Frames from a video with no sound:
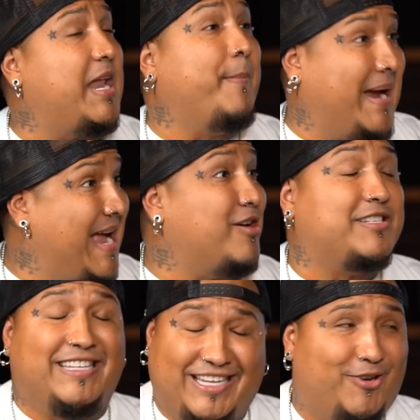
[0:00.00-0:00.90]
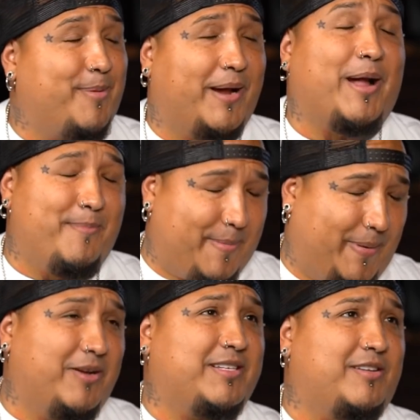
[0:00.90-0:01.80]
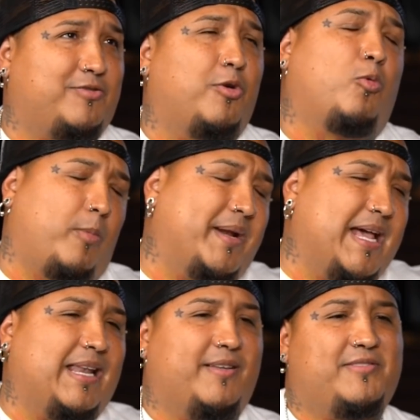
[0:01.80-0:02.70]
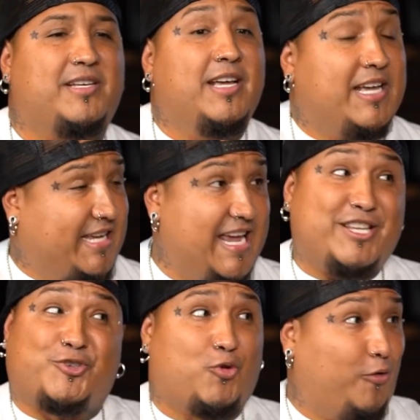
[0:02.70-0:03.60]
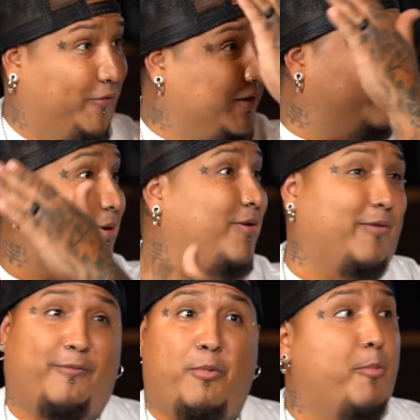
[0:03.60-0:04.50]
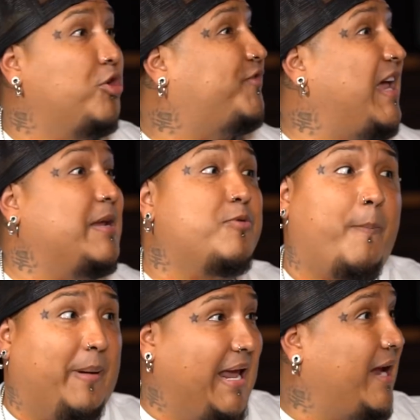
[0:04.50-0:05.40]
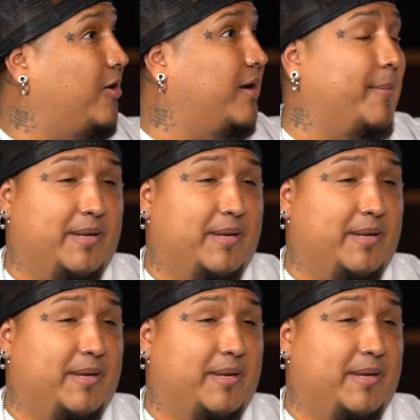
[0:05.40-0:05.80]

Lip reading: At my house, literally, at my parents' house, where my dad lives, he has trophies, bro, of most valuable player.